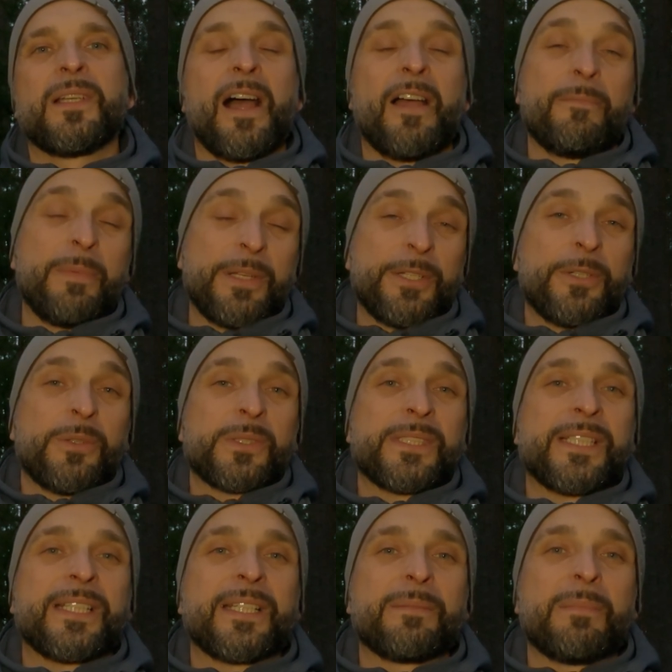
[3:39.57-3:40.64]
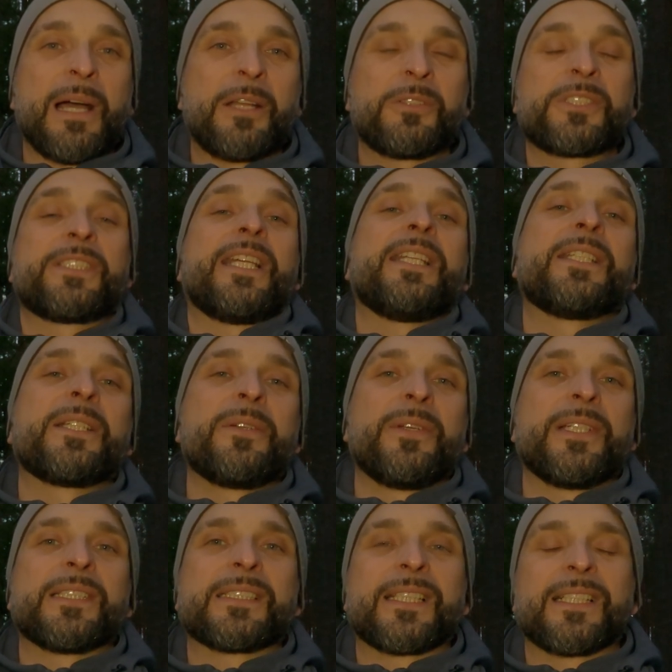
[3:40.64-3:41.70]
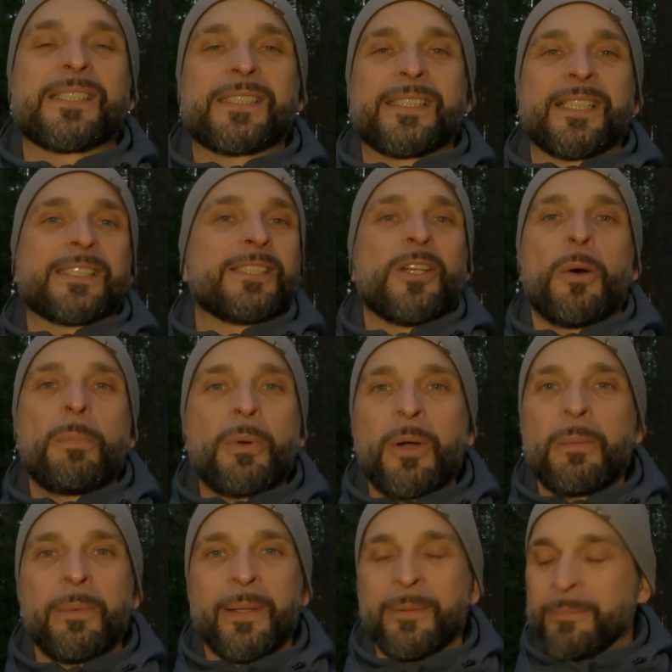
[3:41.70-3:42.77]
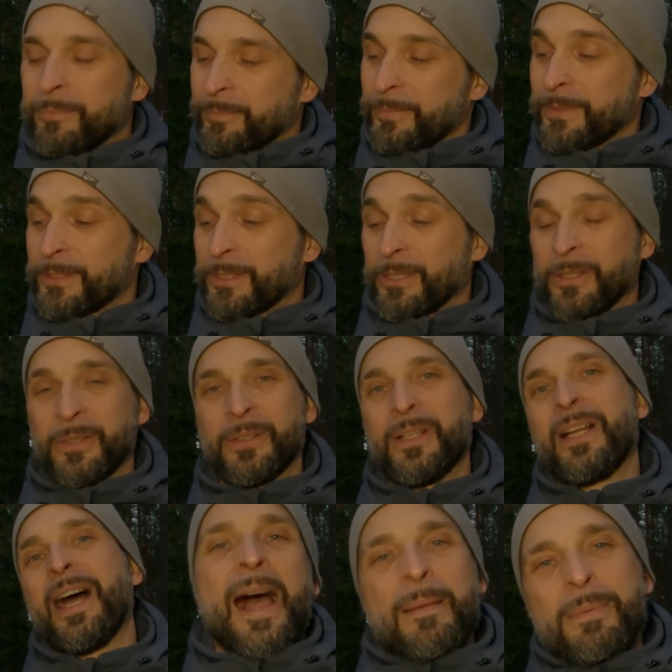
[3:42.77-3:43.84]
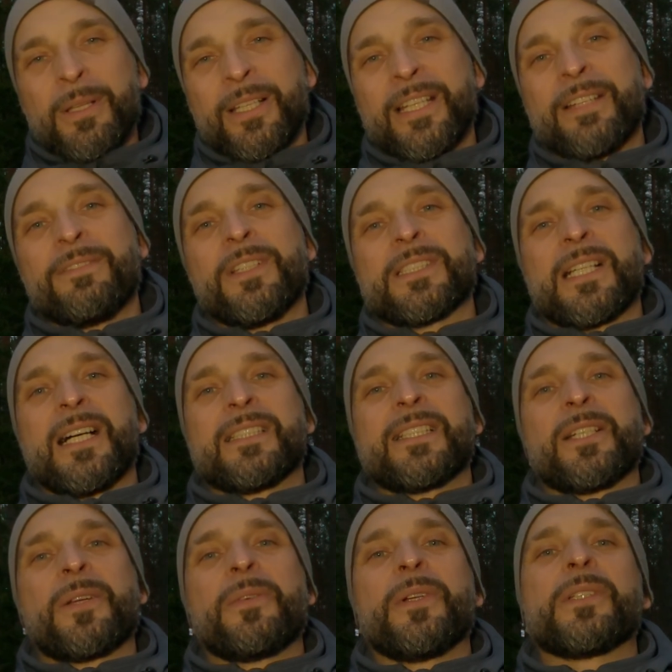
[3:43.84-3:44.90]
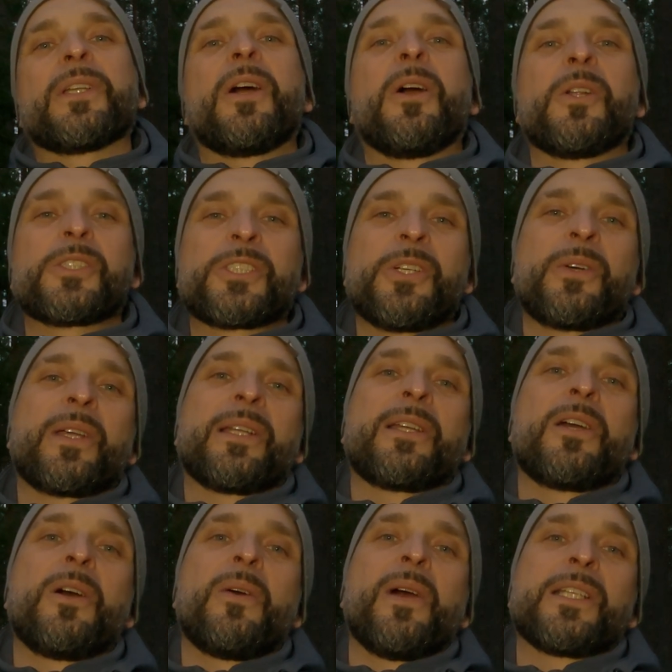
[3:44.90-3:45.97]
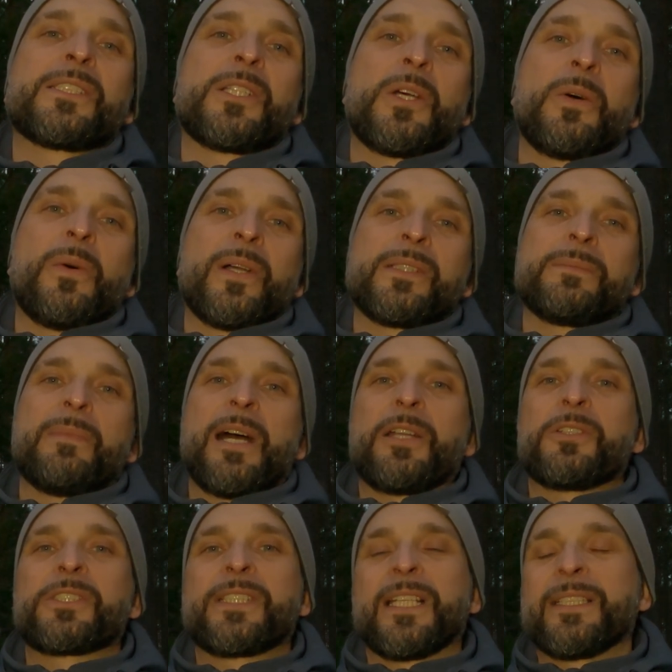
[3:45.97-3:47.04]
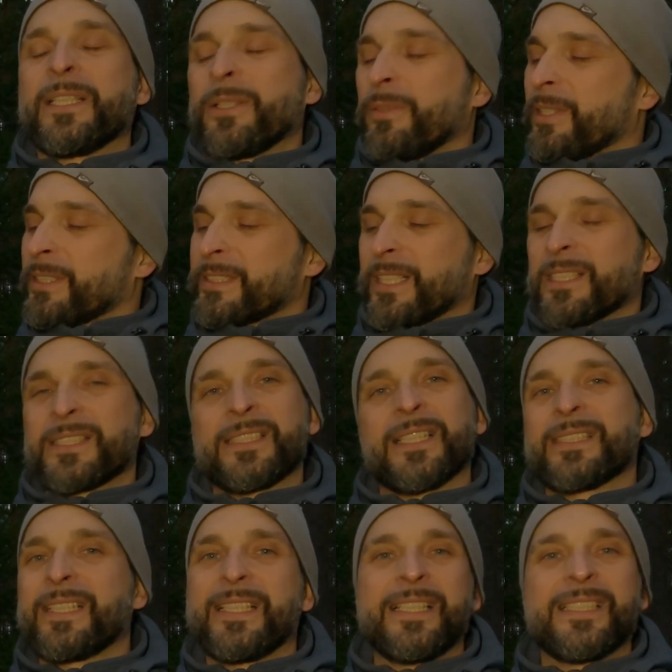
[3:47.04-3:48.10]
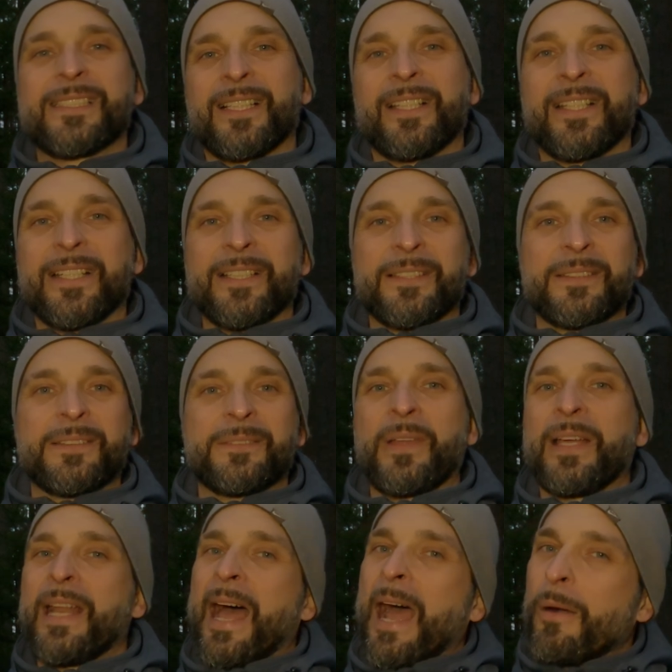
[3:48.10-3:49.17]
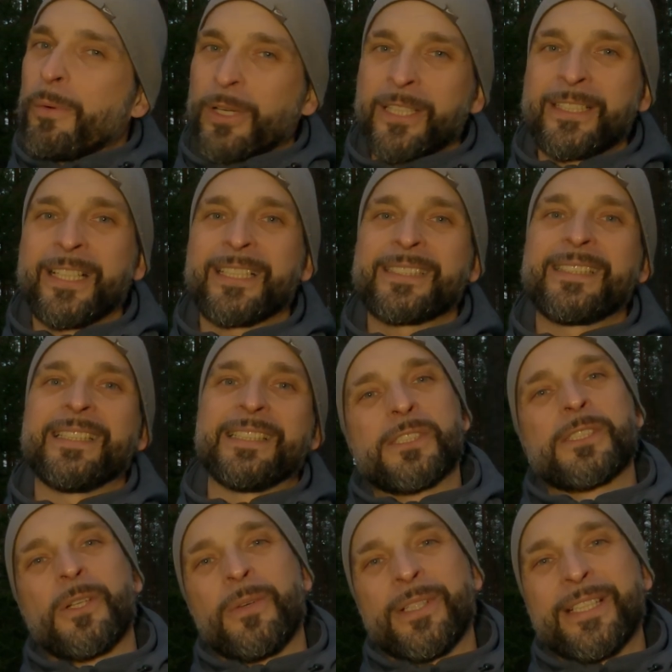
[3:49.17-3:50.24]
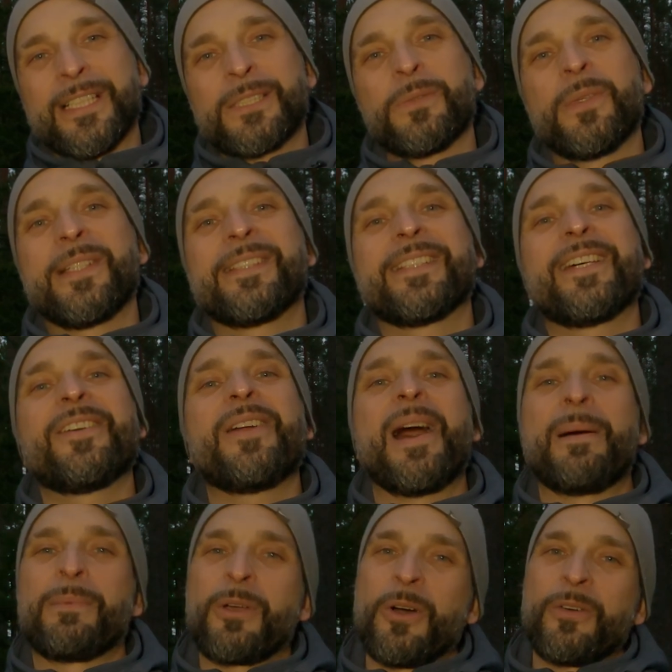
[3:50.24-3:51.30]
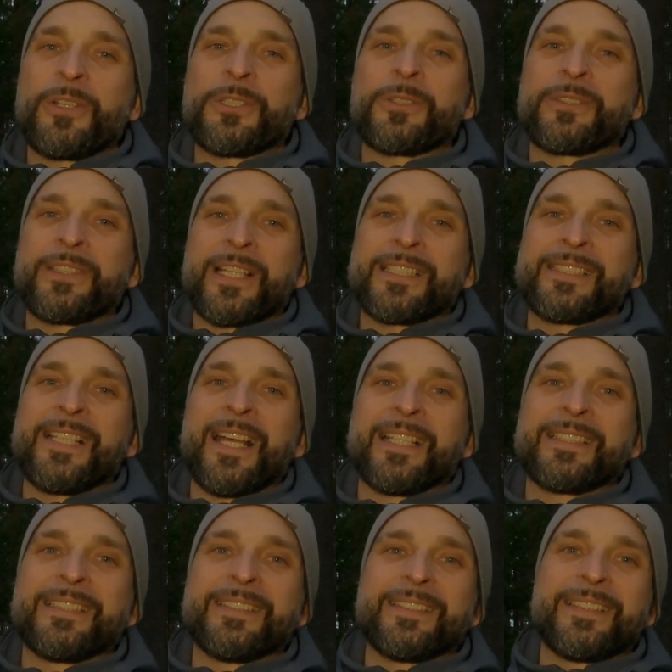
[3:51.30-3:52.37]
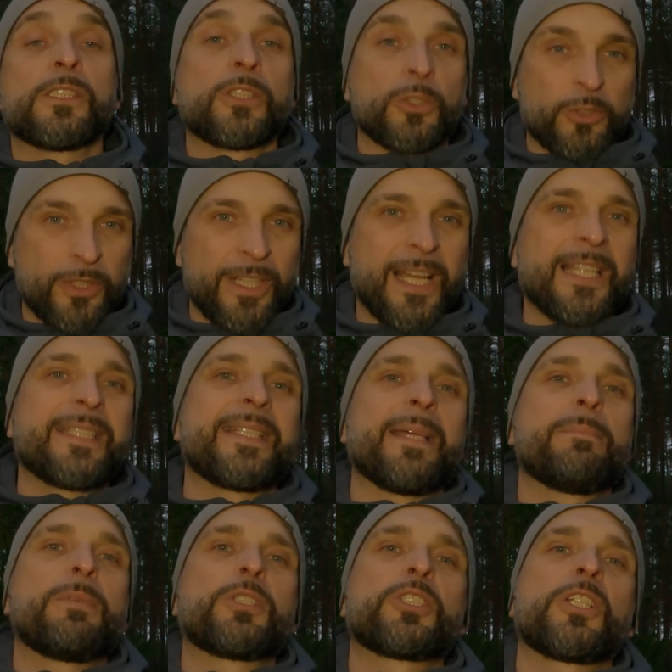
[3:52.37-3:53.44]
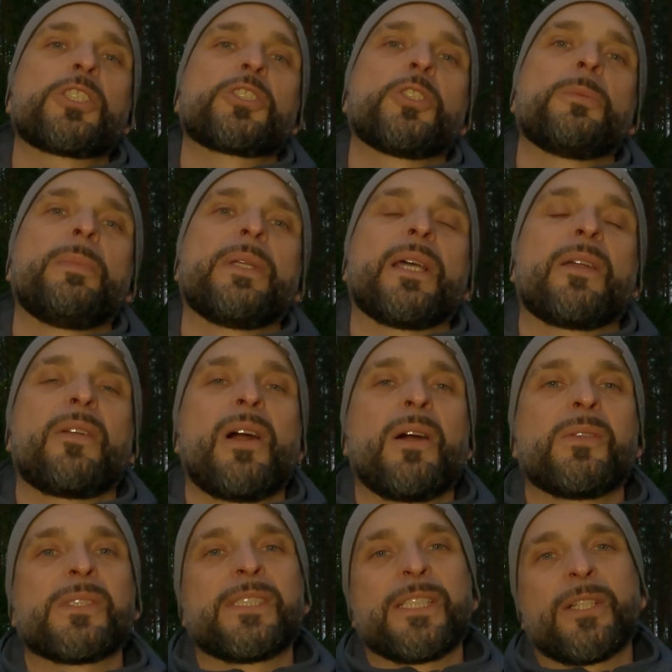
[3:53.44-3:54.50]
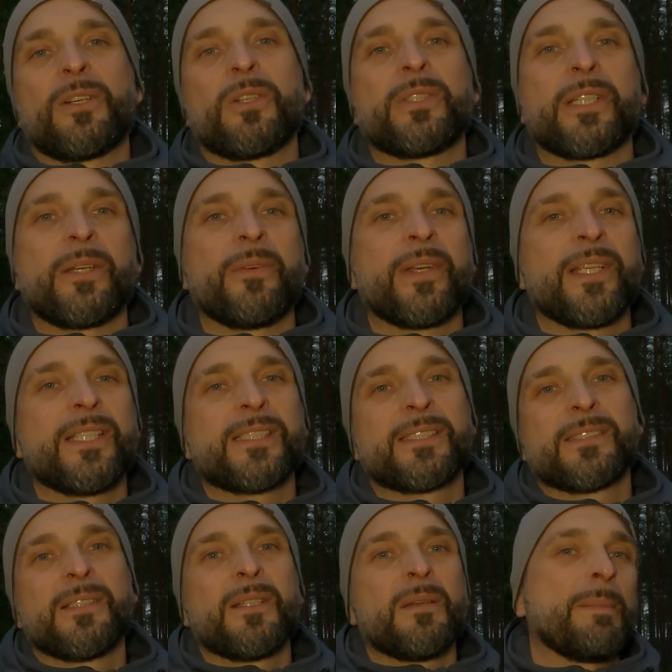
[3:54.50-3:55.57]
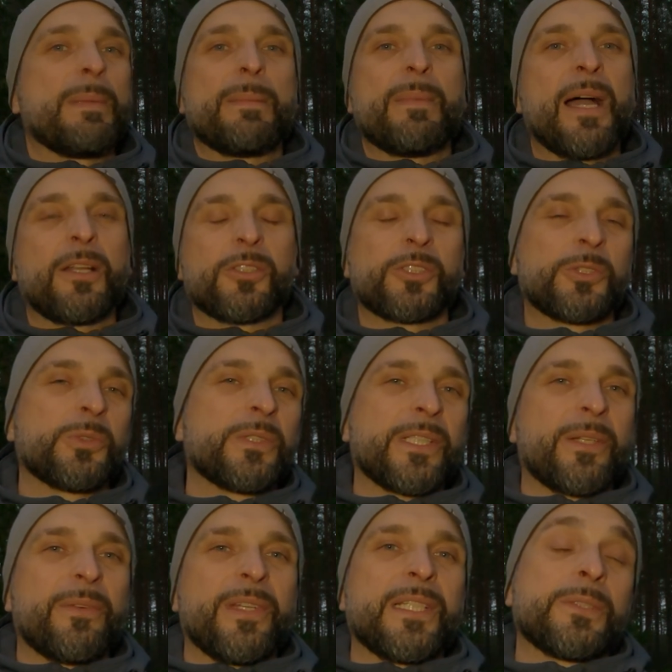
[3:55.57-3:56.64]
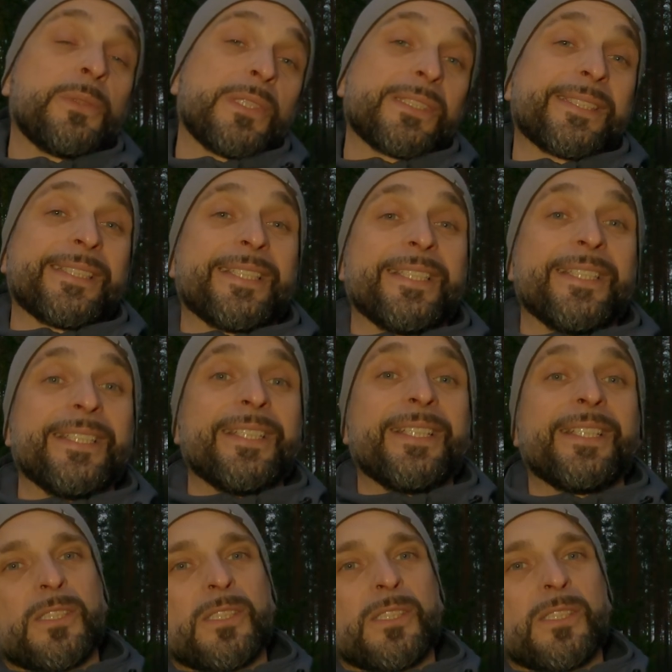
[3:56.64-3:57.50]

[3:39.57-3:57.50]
I've been using in -10 degrees Celsius, no problem. So I believe this underquilt also can go as low as -10 degrees Celsius easily. And I want to test it. So in this winter I'm going to test that. So tonight temperature should be around 0 degrees, maybe -2 degrees, we'll see.